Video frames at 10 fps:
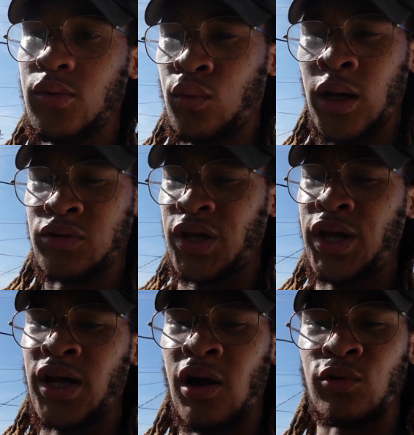When I was a
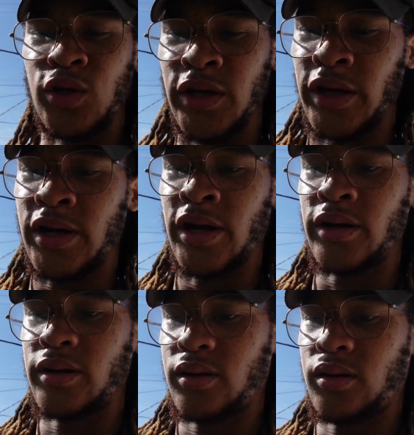kid, I really didn't
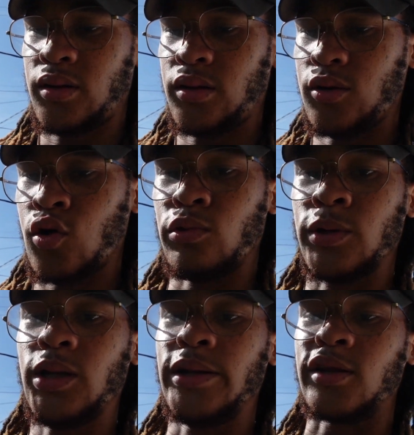care, or
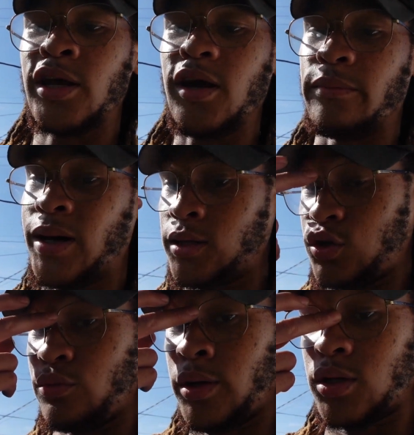really didn't think about it
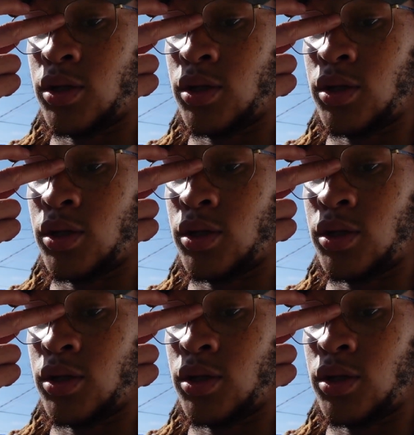too much,